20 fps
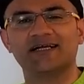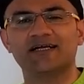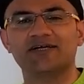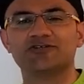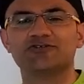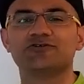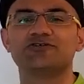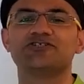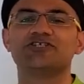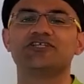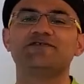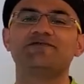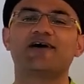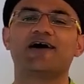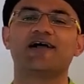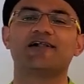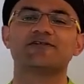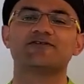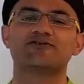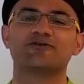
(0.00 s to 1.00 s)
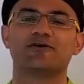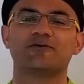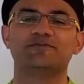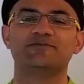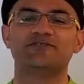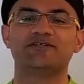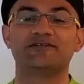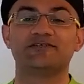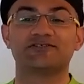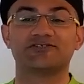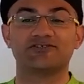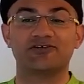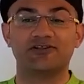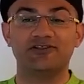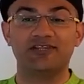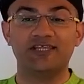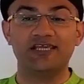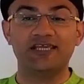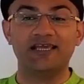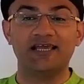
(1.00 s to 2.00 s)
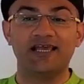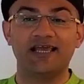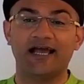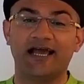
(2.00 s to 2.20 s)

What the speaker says: So Shiva also observed Sati,